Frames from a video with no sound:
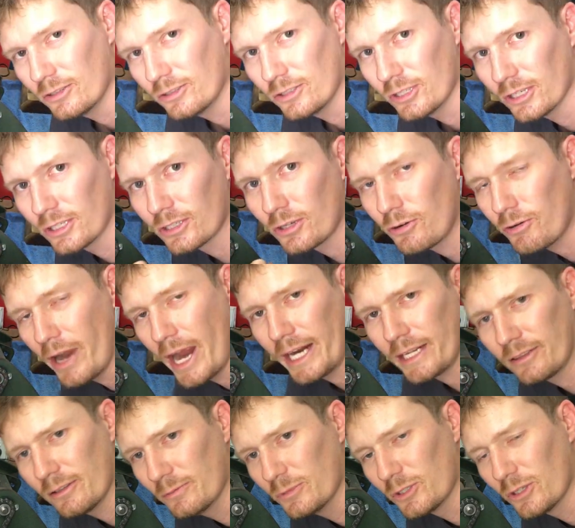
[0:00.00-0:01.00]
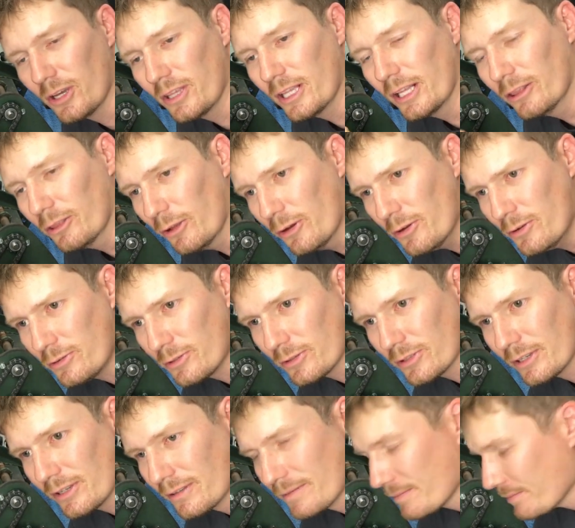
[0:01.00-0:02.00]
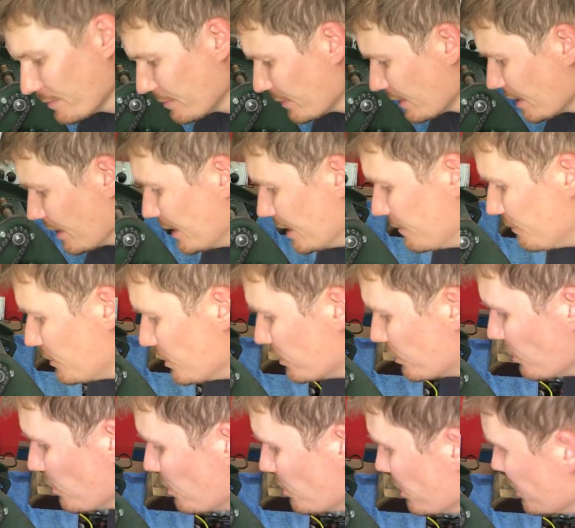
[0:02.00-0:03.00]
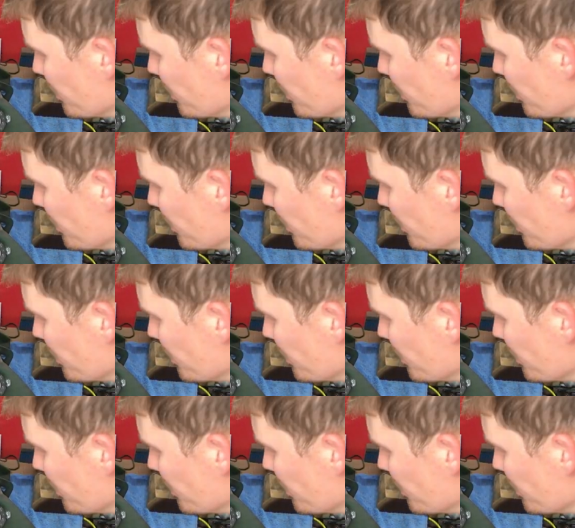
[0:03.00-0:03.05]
just crack them so they're loose. But if you do